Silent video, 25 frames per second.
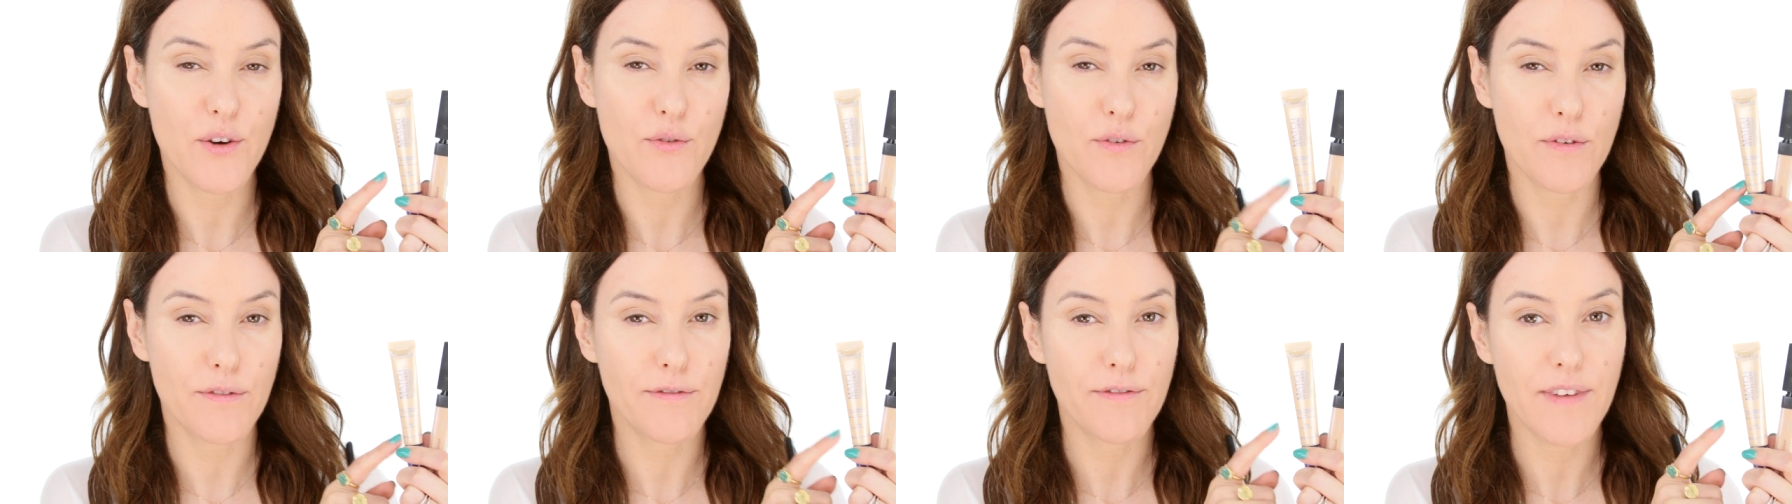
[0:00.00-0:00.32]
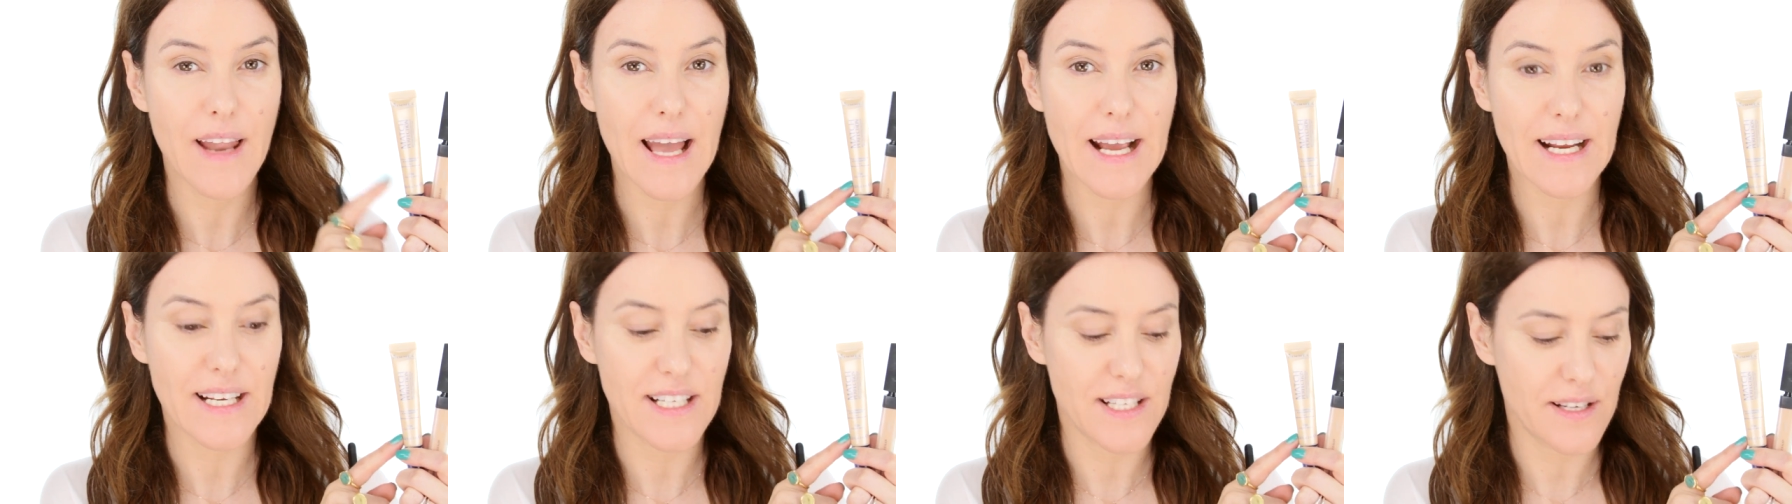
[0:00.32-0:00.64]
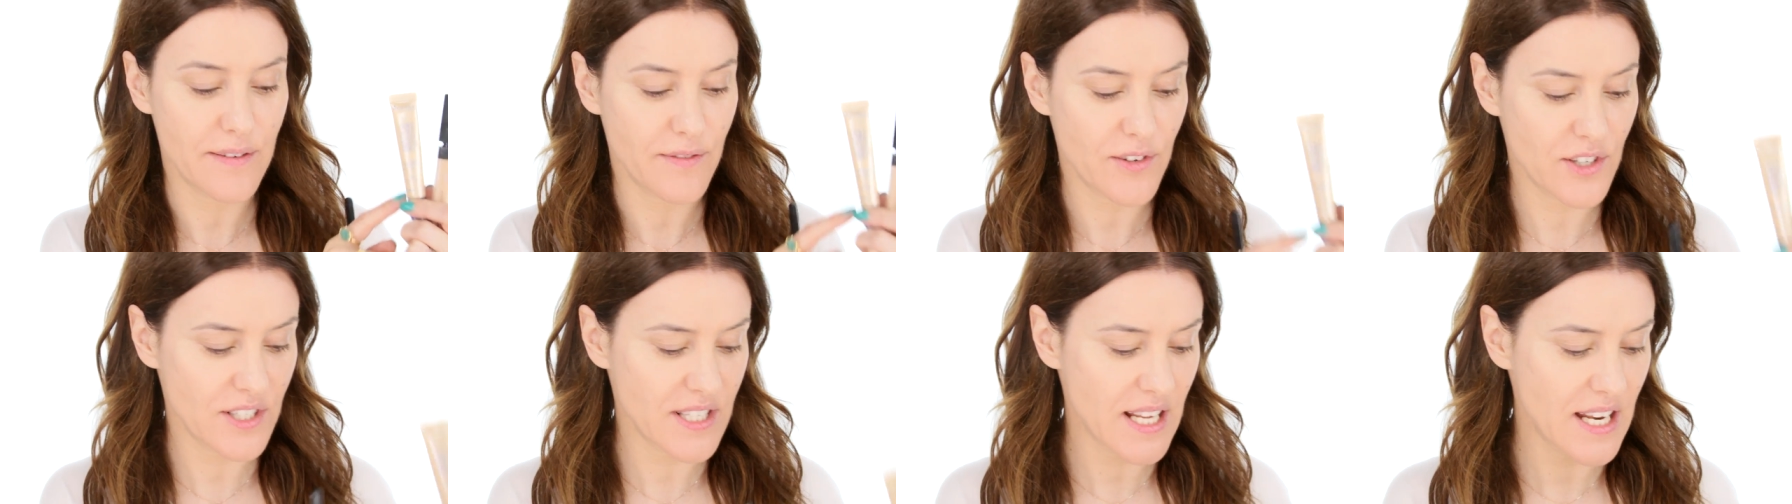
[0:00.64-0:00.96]
reflective,
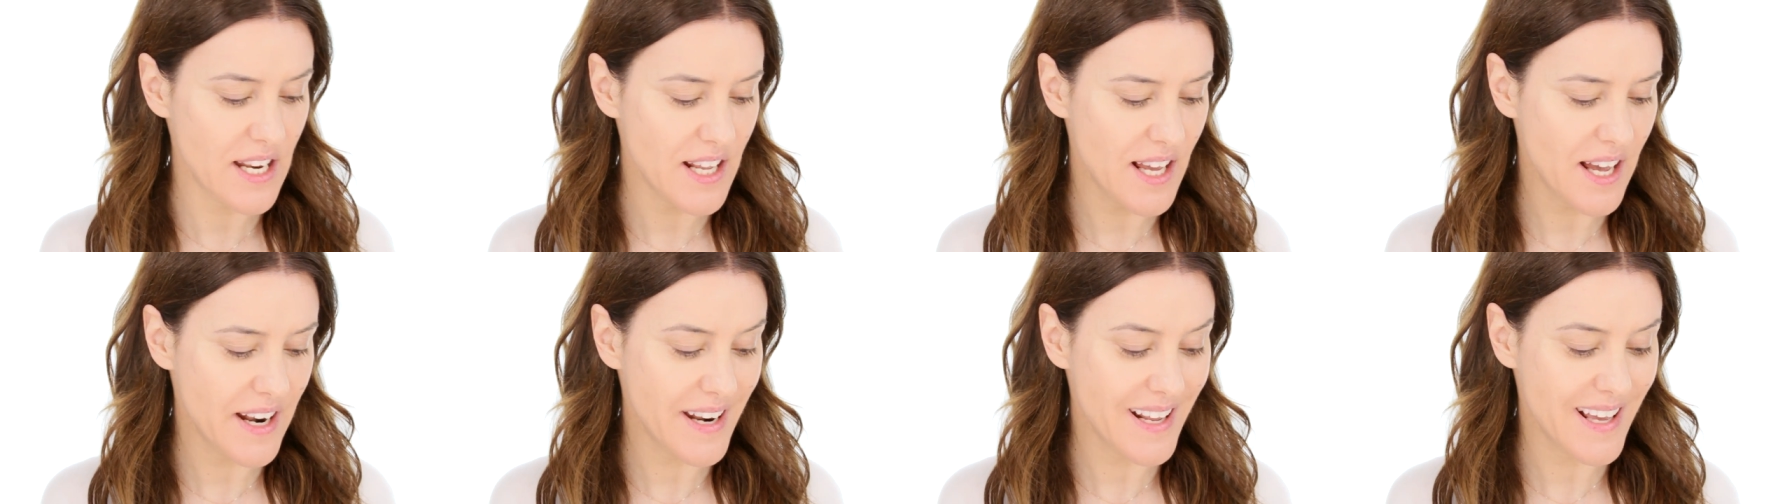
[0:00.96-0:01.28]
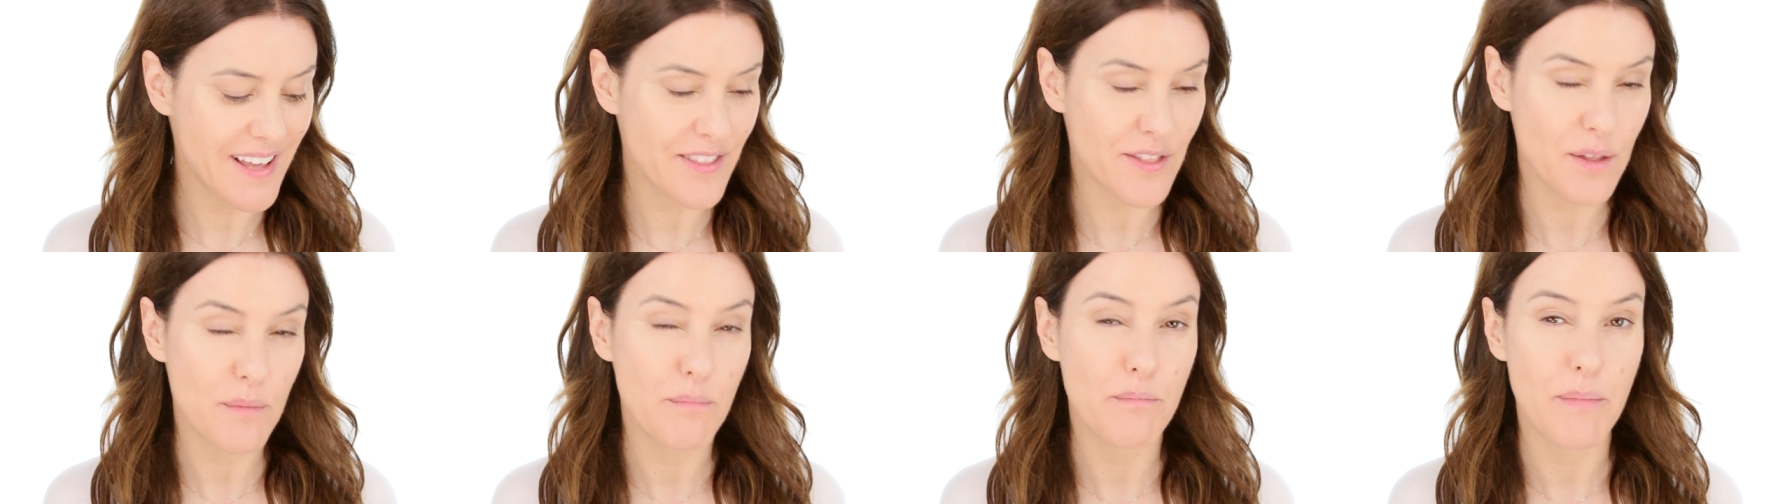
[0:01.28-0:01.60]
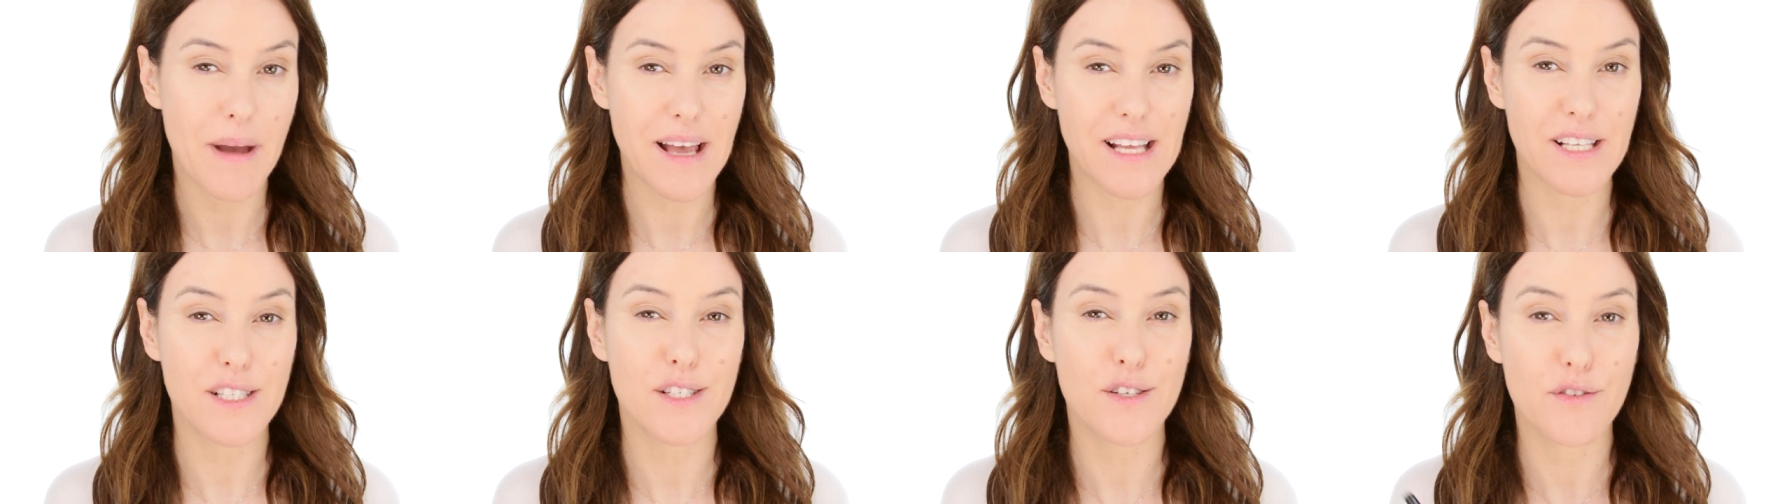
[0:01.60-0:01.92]
because then you kind of get the
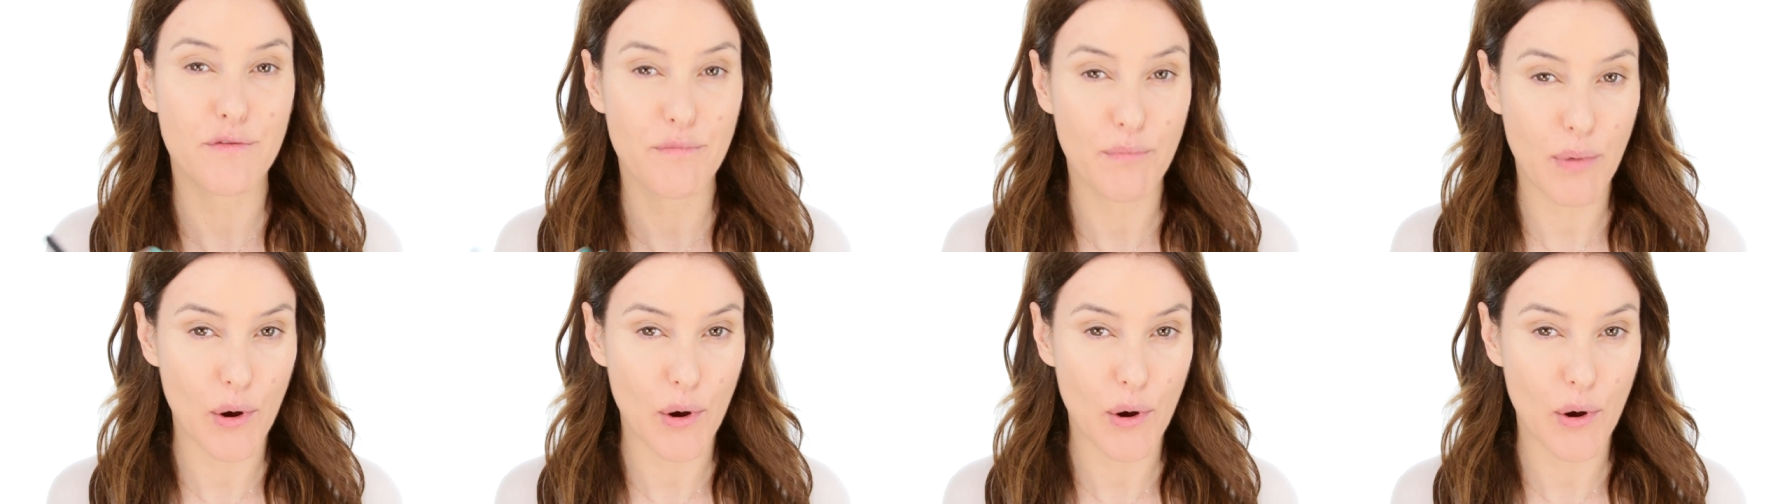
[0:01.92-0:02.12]
best of